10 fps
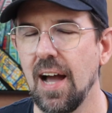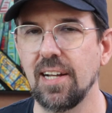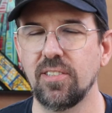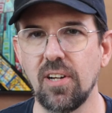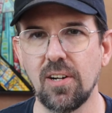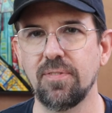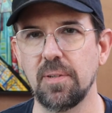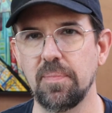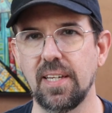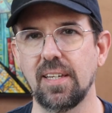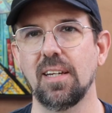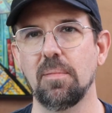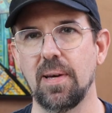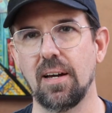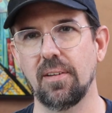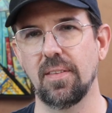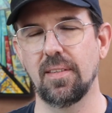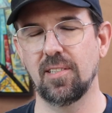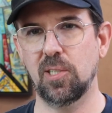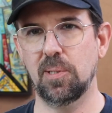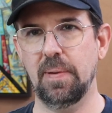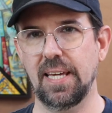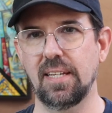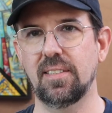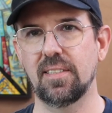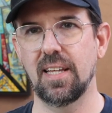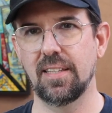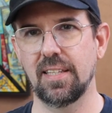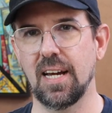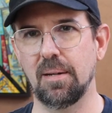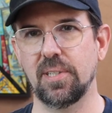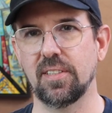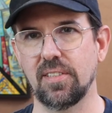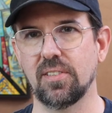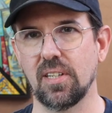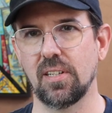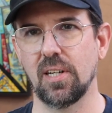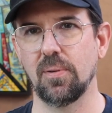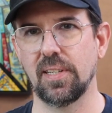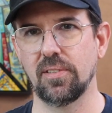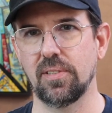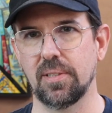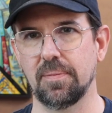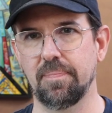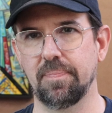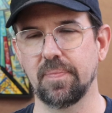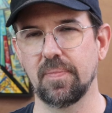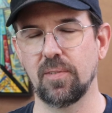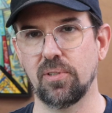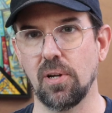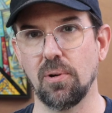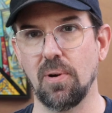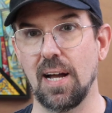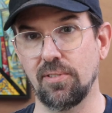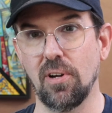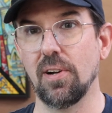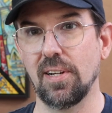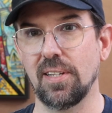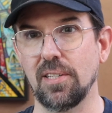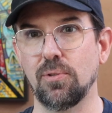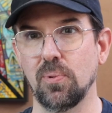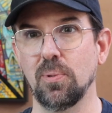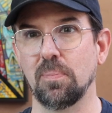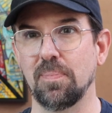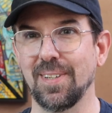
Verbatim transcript: I start from thinking about the space that the object is going to go into. So I started in this room,